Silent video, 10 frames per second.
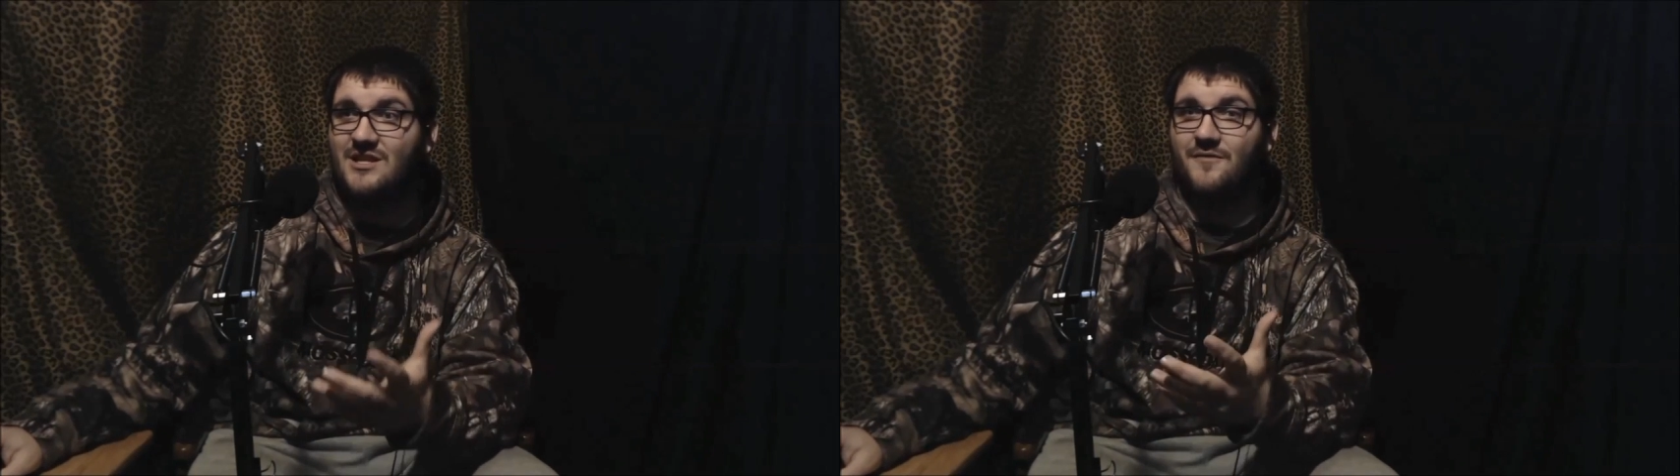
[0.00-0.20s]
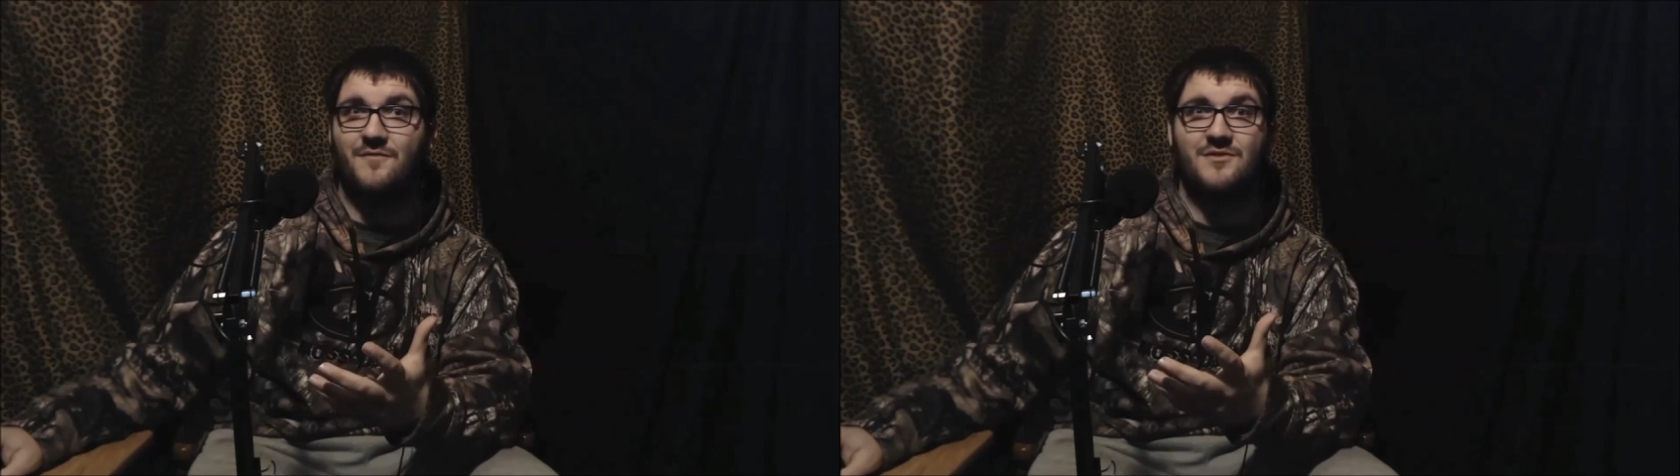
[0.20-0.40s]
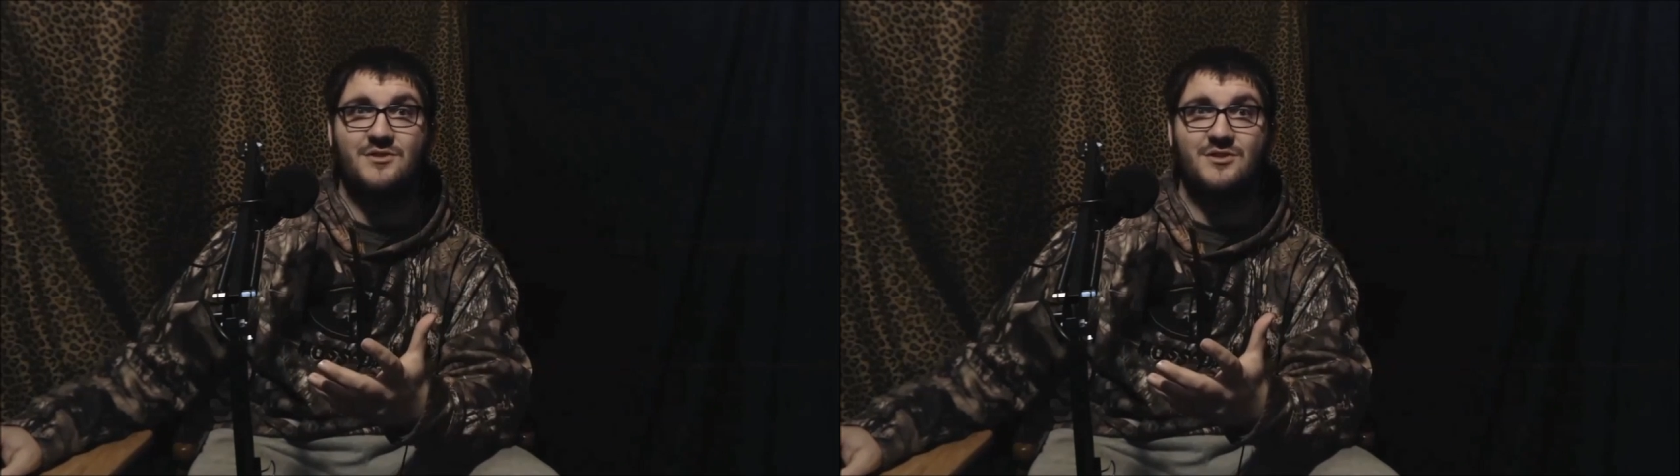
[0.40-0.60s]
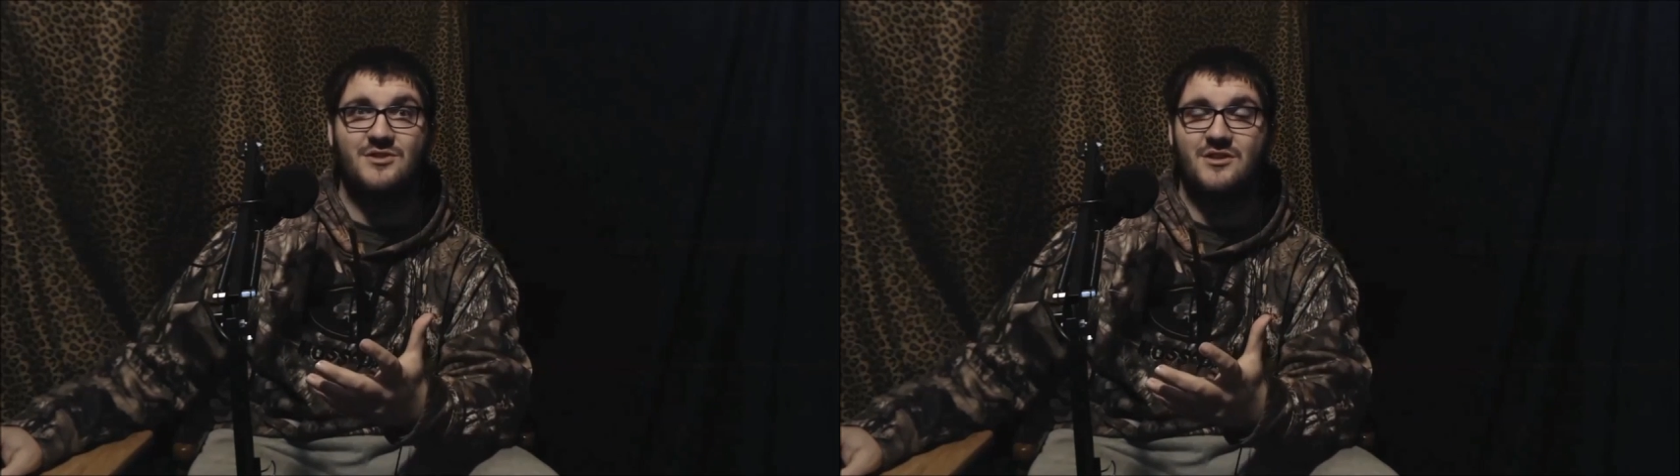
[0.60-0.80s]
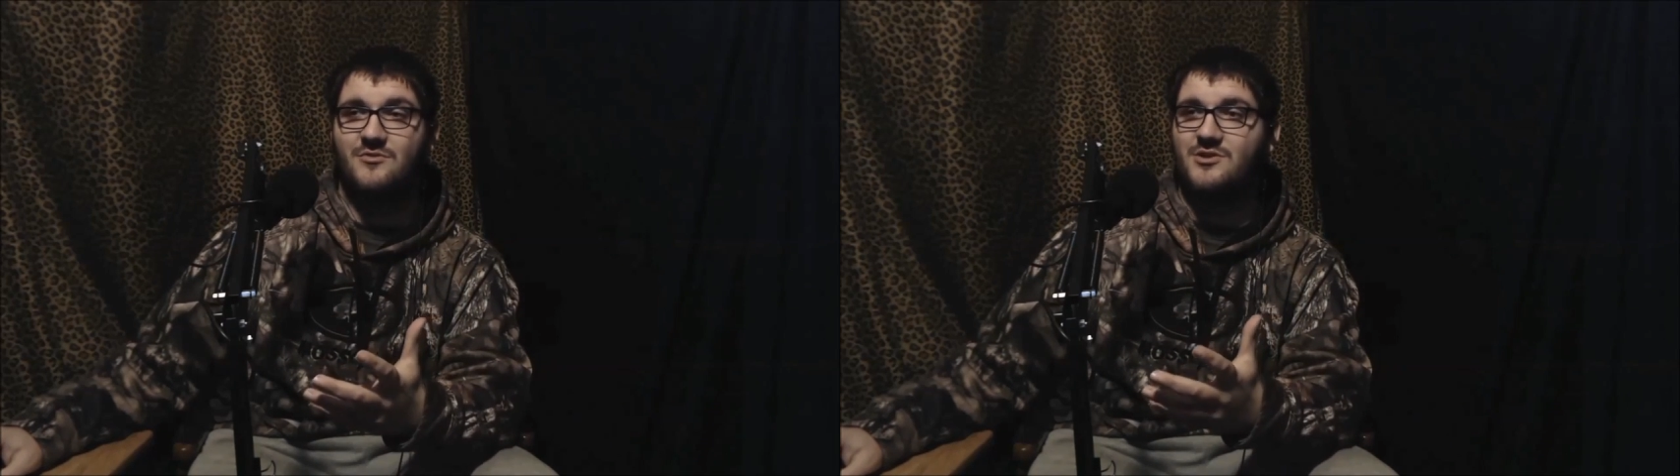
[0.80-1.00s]
different
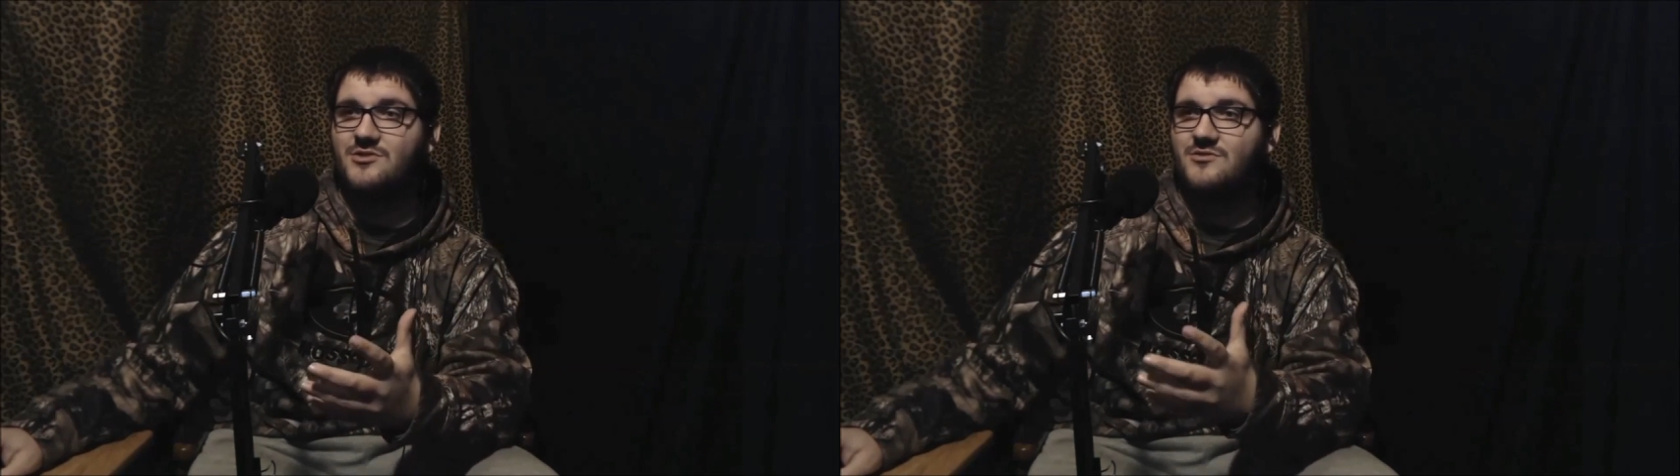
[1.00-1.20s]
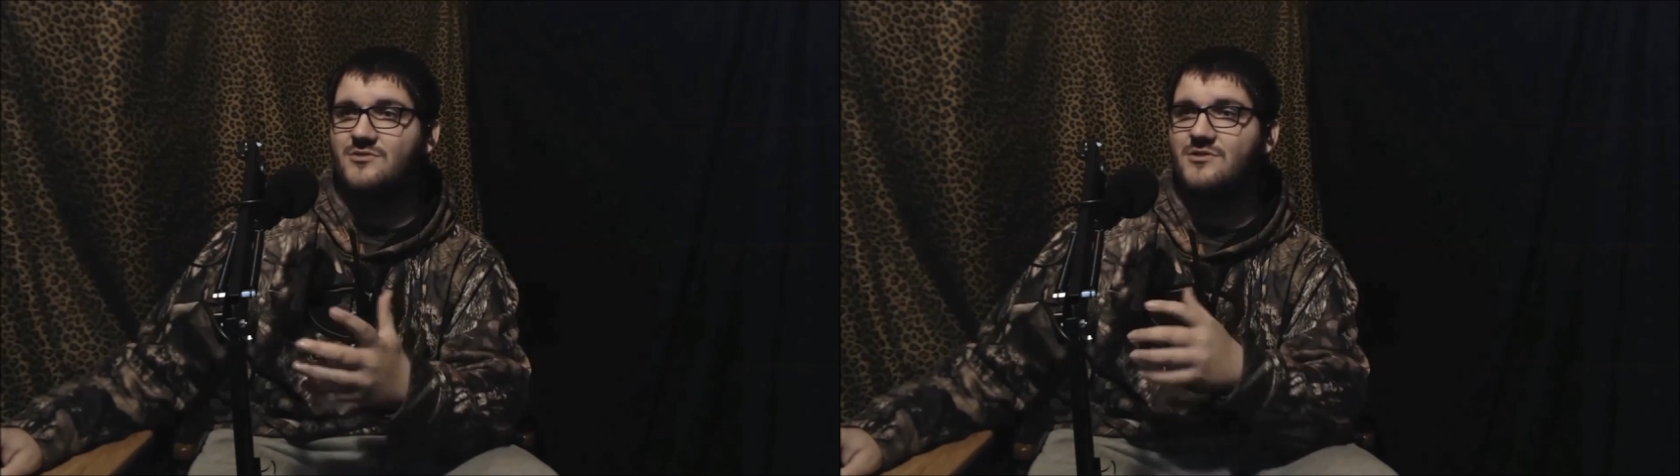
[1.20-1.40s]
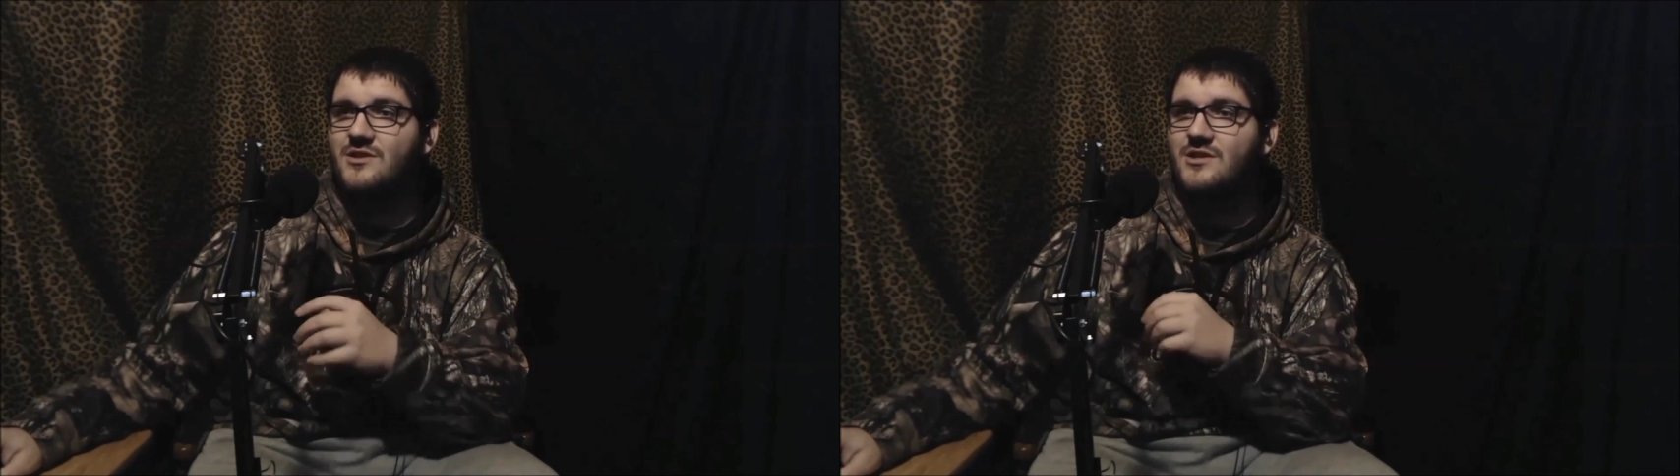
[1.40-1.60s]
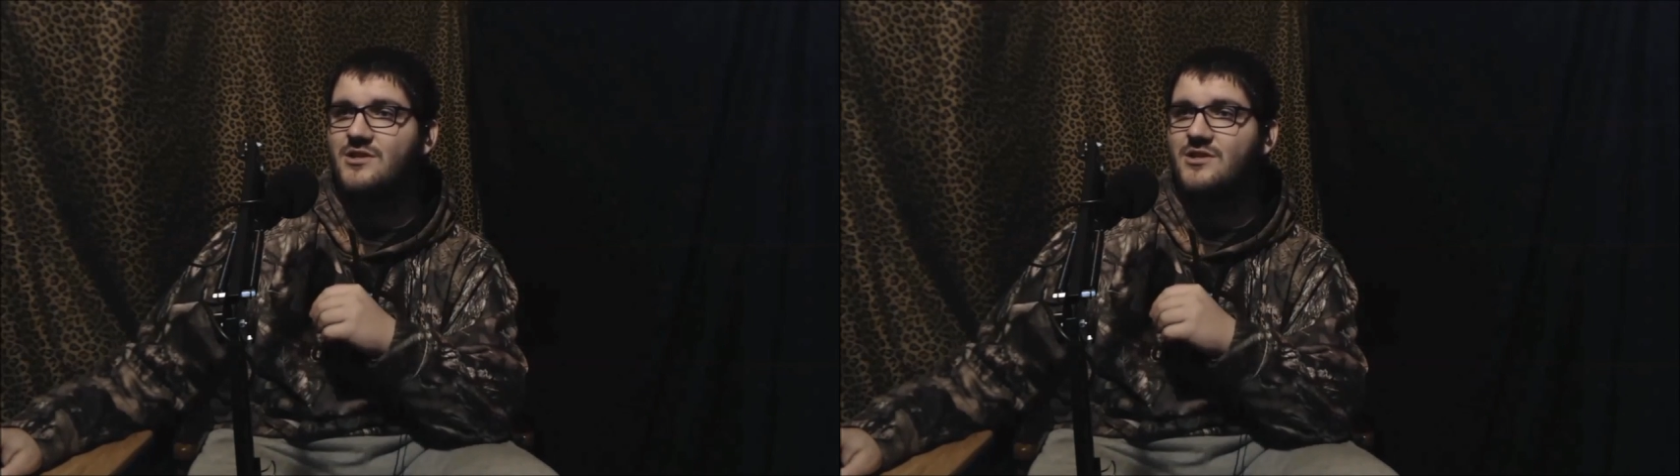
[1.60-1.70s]
than the original